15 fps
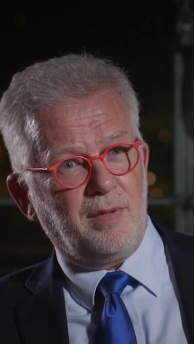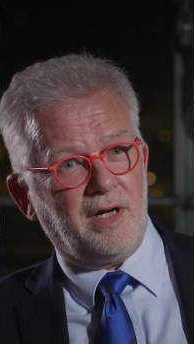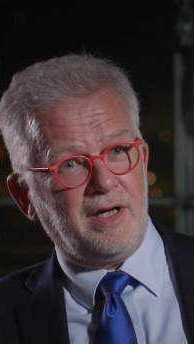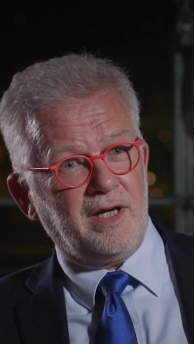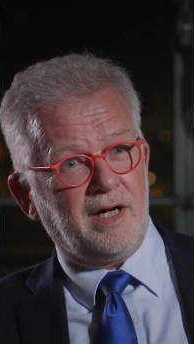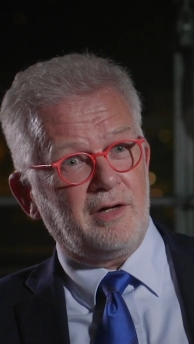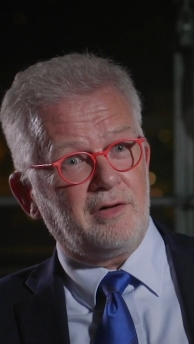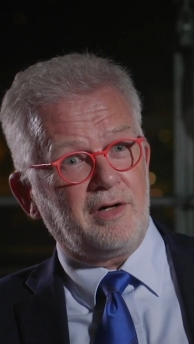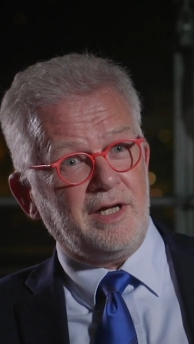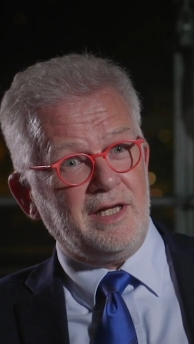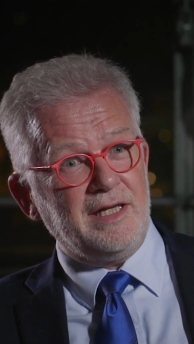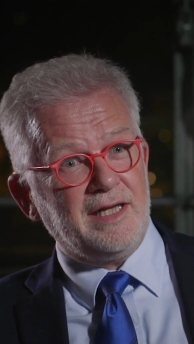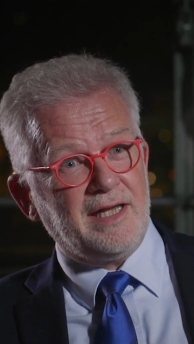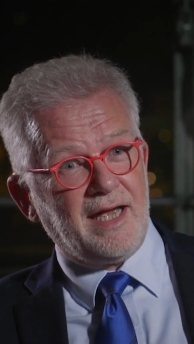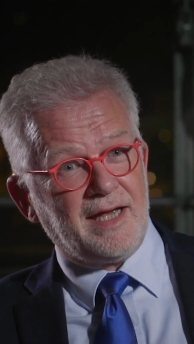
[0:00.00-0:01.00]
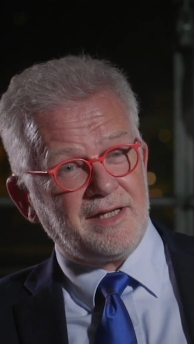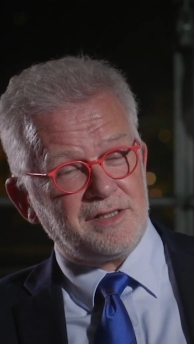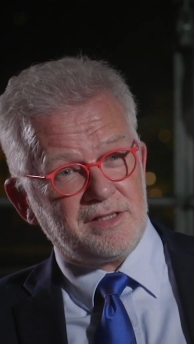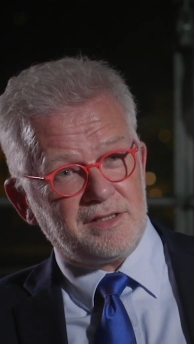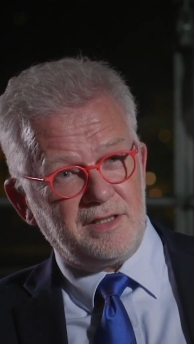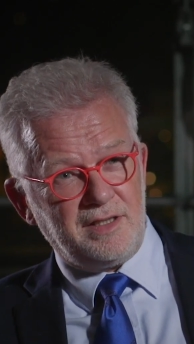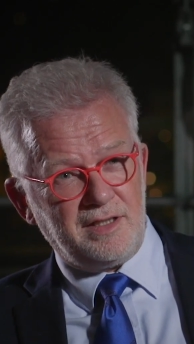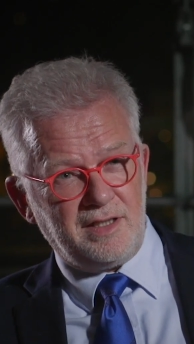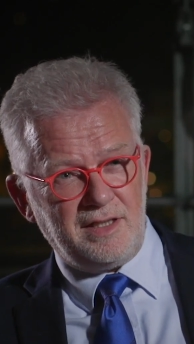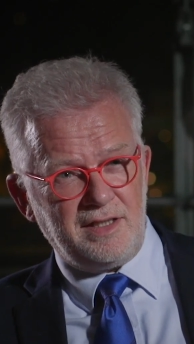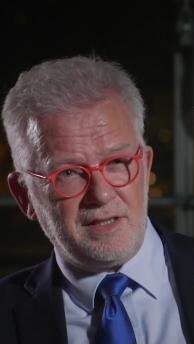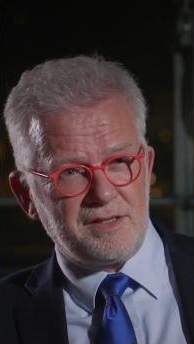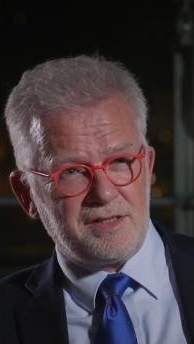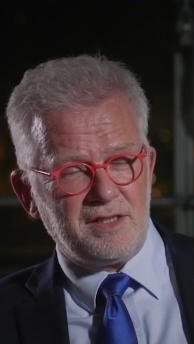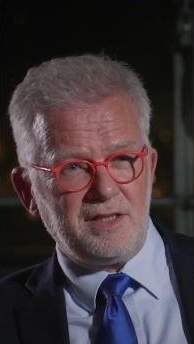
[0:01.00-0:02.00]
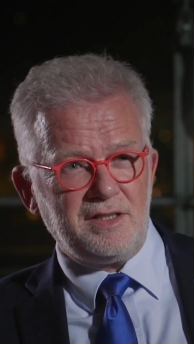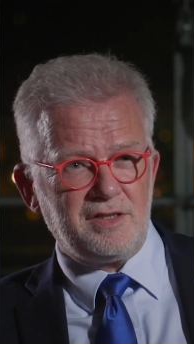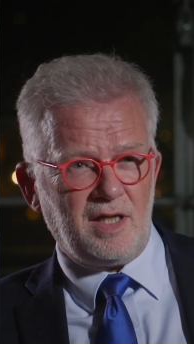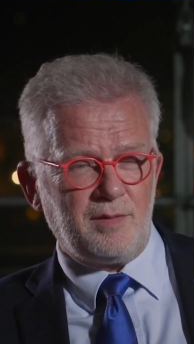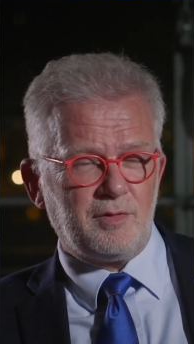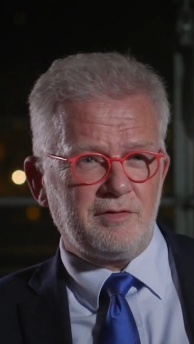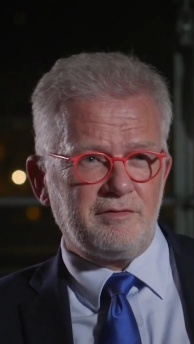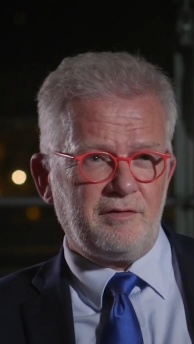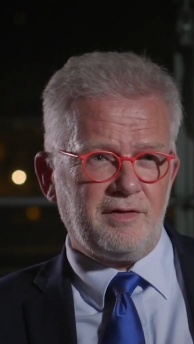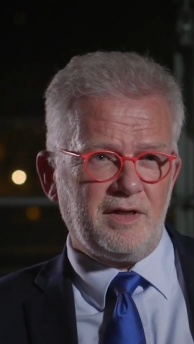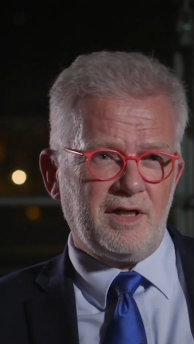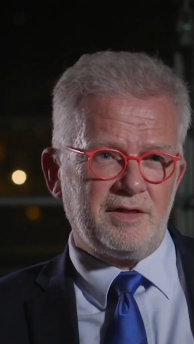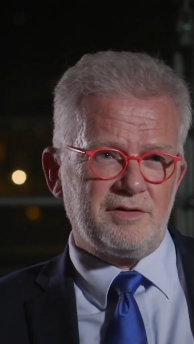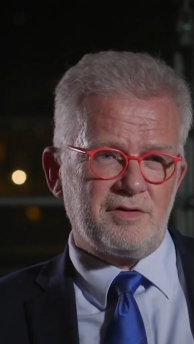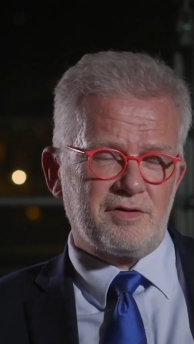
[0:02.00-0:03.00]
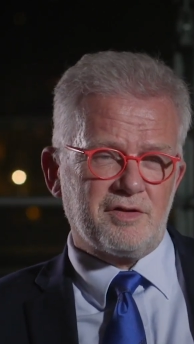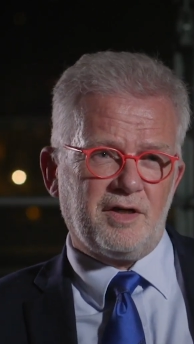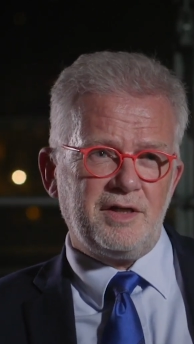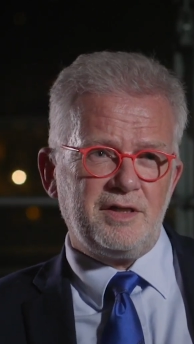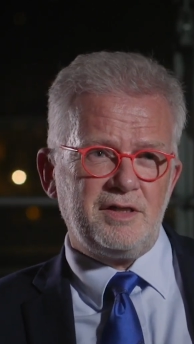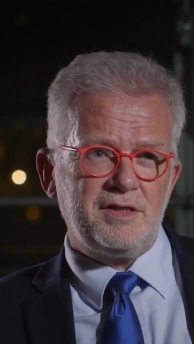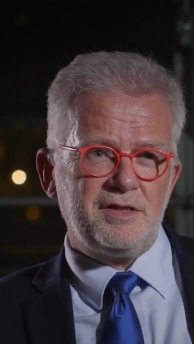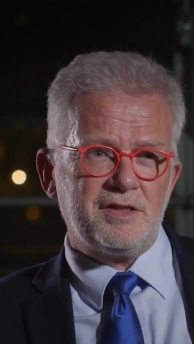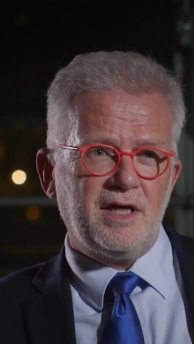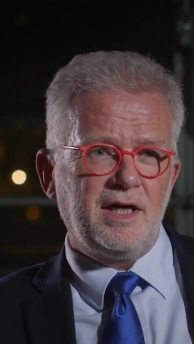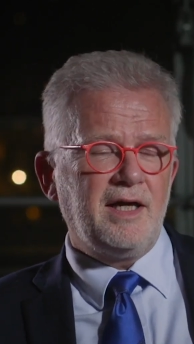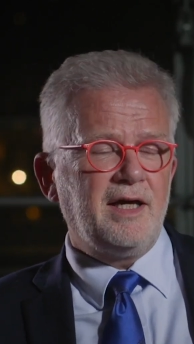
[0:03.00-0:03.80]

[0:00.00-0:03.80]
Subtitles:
by our ECAS, the ESE Chamber of Affiliated Societies,